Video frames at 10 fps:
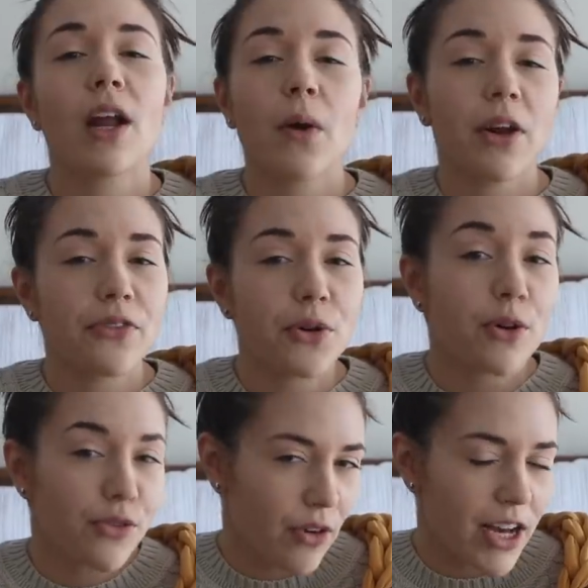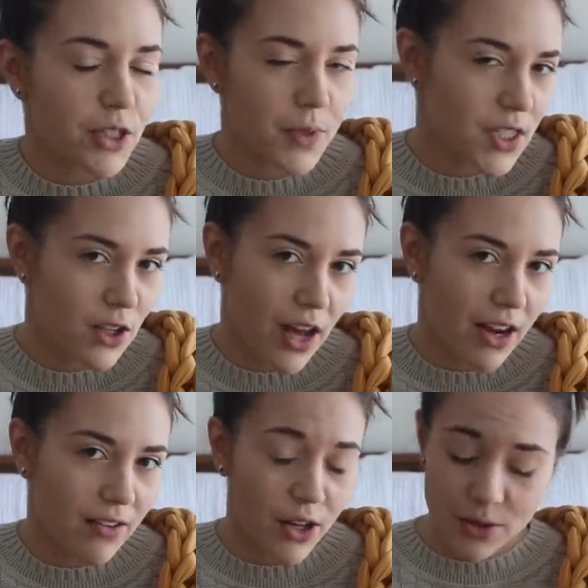When I want to feel refreshed but still
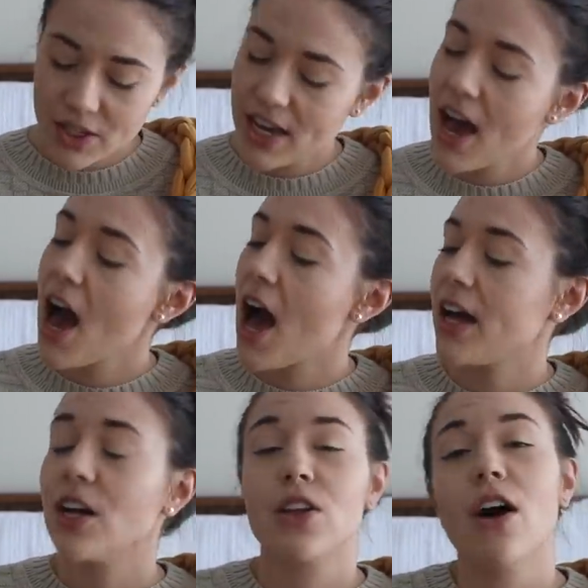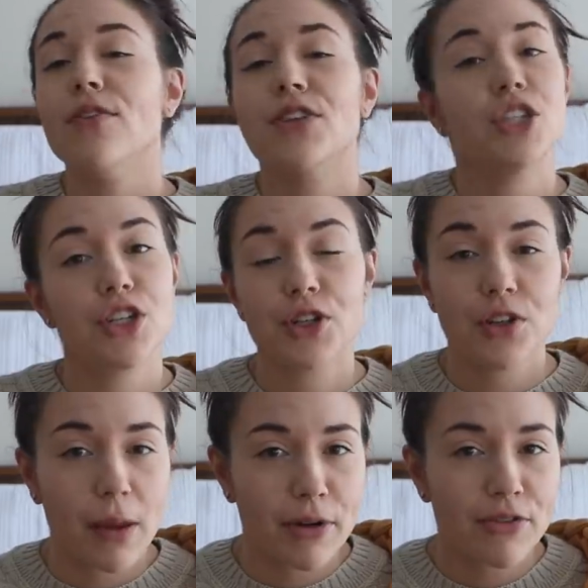kind of cozy, I love the ginger
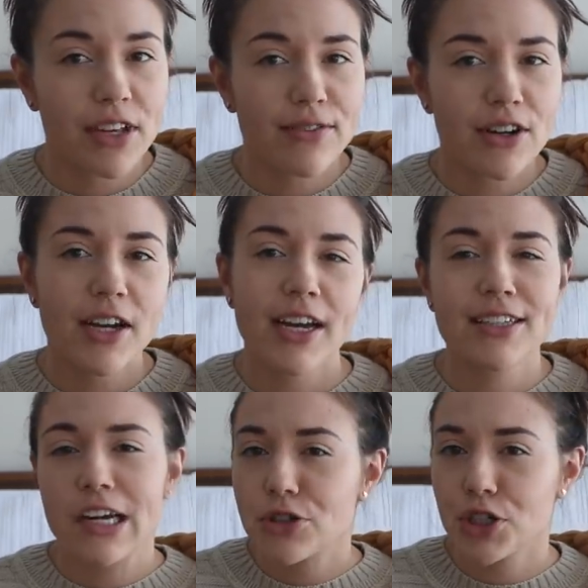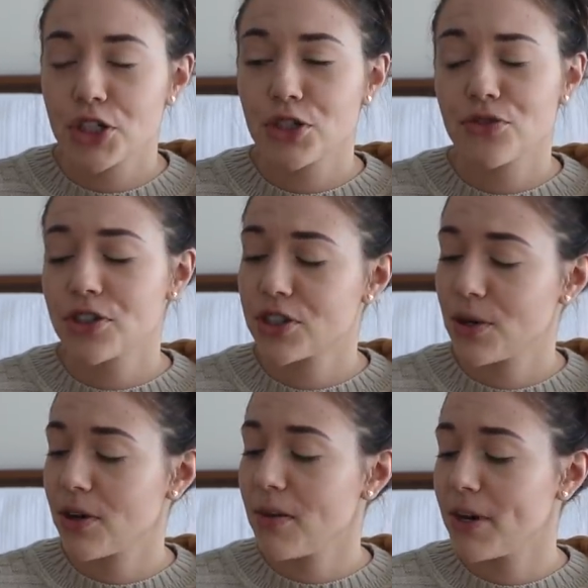lemon flavor. It's untraditional for a
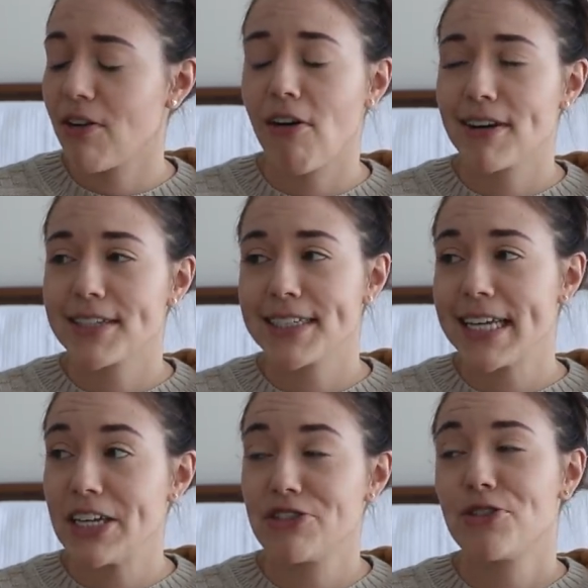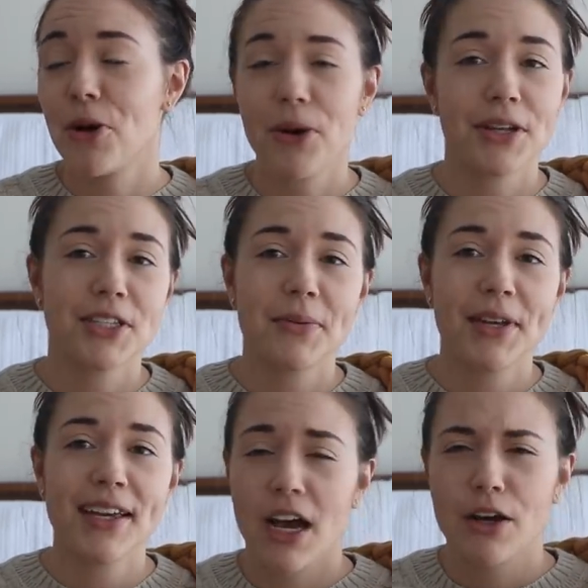soda, but it honestly tastes so good to
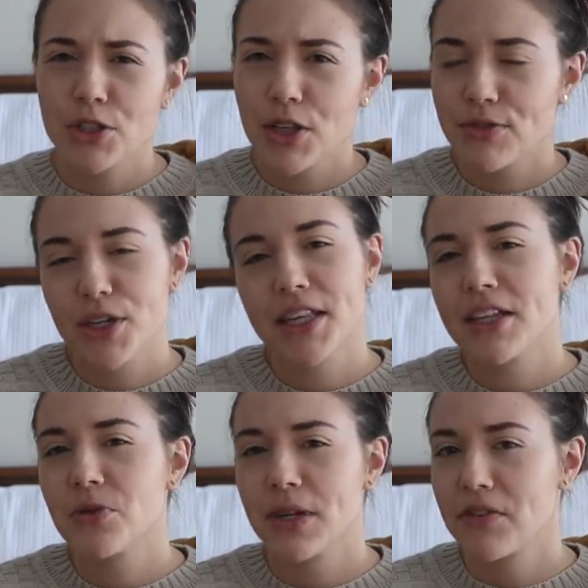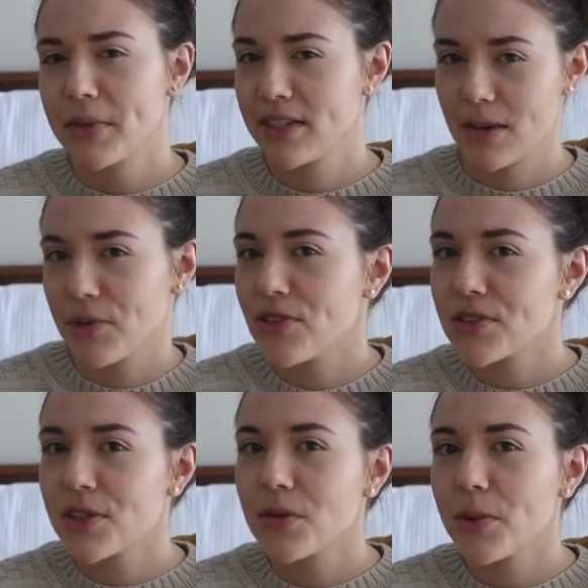me. I also love drinking this whenever my stomach
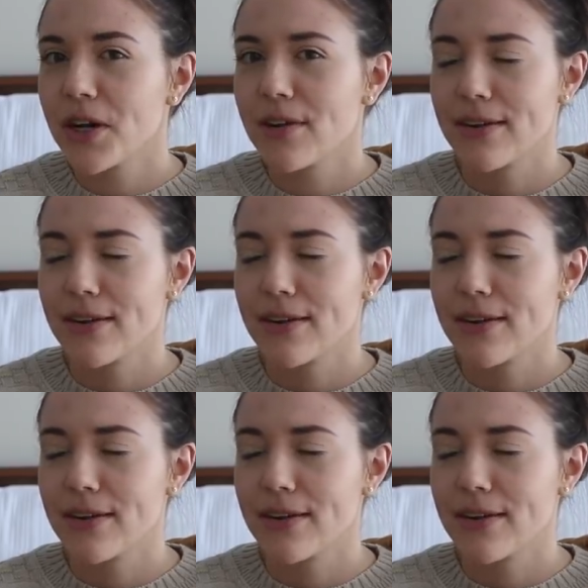feels a little weird.